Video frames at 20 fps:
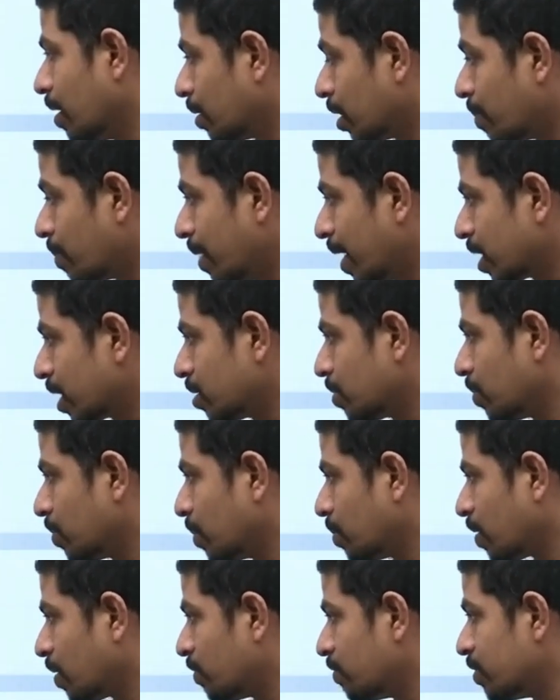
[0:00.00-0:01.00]
The maximum
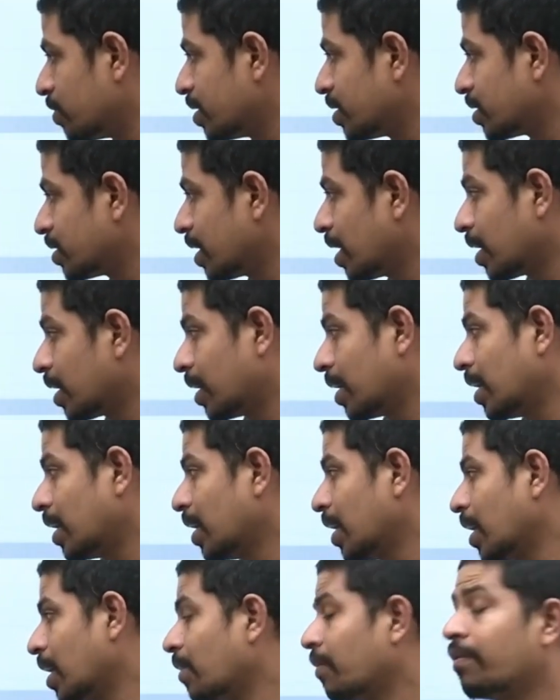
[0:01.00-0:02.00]
number of words are
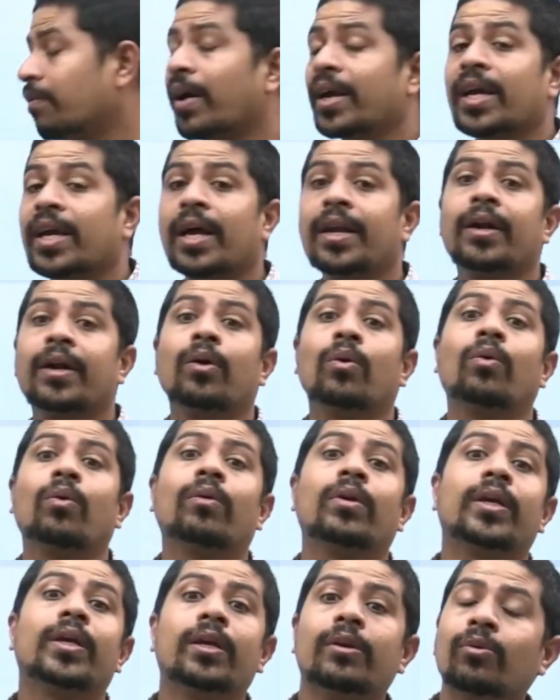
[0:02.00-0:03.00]
500
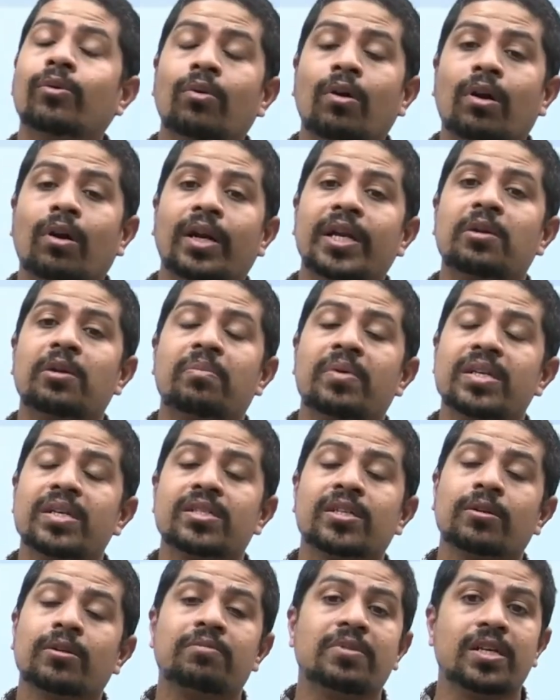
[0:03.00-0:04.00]
only. Do not write
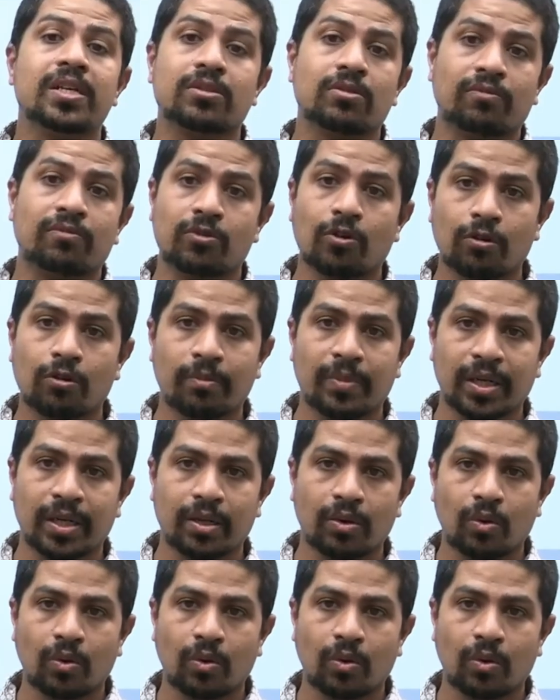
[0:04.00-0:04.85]
pages and pages of document.